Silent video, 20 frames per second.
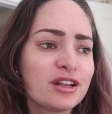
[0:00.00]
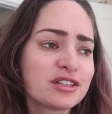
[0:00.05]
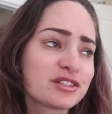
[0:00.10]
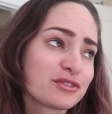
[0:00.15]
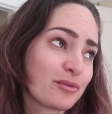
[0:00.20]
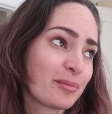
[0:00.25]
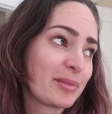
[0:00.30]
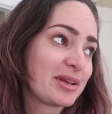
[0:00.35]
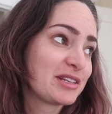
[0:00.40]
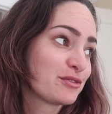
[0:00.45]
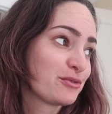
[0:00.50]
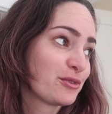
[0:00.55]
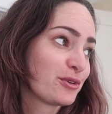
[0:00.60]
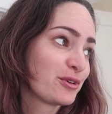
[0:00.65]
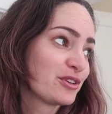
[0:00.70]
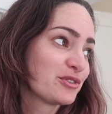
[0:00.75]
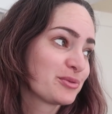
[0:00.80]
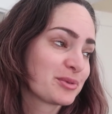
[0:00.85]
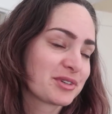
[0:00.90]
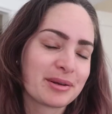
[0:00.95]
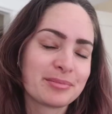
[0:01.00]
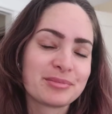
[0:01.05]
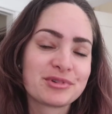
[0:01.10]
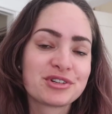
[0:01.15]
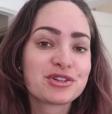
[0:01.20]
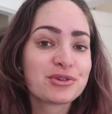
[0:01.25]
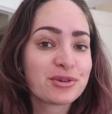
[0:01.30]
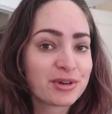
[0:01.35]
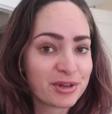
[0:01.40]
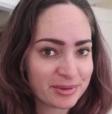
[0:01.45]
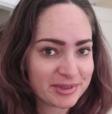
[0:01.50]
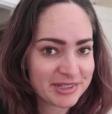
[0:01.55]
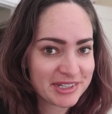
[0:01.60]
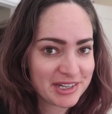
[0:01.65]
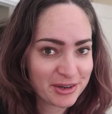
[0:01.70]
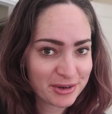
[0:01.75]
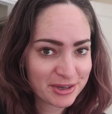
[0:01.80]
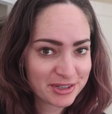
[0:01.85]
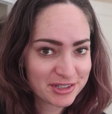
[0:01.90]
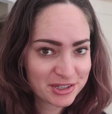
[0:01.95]
lots of amazing photos, which I'm sure you will
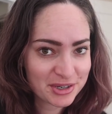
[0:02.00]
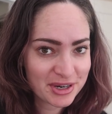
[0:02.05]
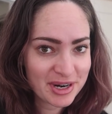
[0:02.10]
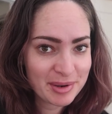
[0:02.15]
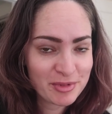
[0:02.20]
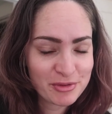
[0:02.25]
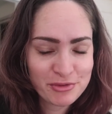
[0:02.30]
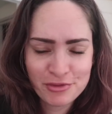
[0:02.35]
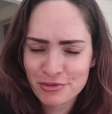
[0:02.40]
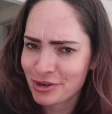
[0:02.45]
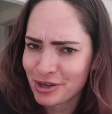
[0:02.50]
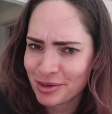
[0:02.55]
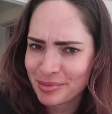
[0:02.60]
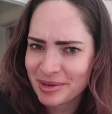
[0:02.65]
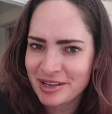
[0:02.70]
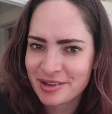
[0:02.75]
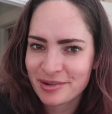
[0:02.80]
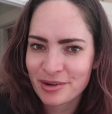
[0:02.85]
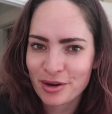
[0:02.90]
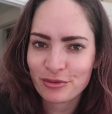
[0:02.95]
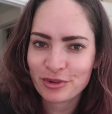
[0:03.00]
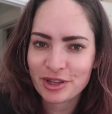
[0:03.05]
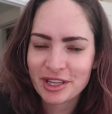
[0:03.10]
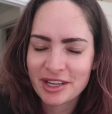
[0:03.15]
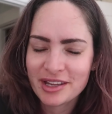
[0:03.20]
see on Instagram if you follow me over